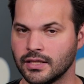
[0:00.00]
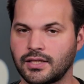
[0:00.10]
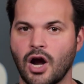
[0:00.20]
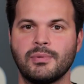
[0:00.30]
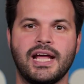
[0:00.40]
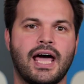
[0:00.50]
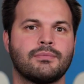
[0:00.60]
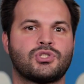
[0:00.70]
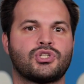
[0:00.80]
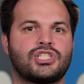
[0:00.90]
The carbon
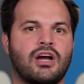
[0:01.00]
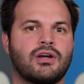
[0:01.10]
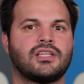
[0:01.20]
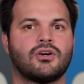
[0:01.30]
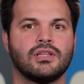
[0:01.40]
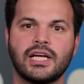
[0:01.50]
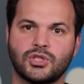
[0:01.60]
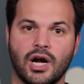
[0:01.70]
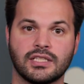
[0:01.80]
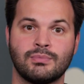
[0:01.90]
atoms are sharing their
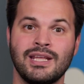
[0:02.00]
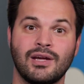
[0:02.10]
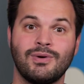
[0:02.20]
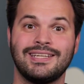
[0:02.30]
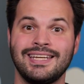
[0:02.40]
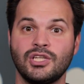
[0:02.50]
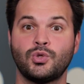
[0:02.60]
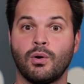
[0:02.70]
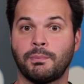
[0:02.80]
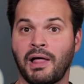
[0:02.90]
electrons, meaning we'd need
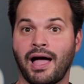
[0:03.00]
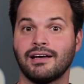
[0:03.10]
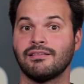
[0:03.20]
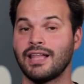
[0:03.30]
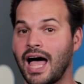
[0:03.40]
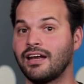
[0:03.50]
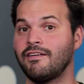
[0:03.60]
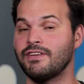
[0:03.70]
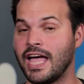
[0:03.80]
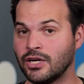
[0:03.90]
to apply a lot
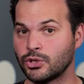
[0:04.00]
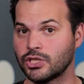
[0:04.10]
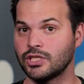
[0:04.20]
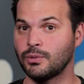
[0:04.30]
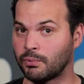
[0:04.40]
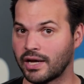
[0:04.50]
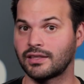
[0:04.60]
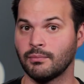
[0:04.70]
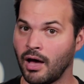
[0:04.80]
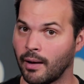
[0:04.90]
of energy to break
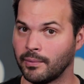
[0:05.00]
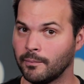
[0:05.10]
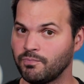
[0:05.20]
them up.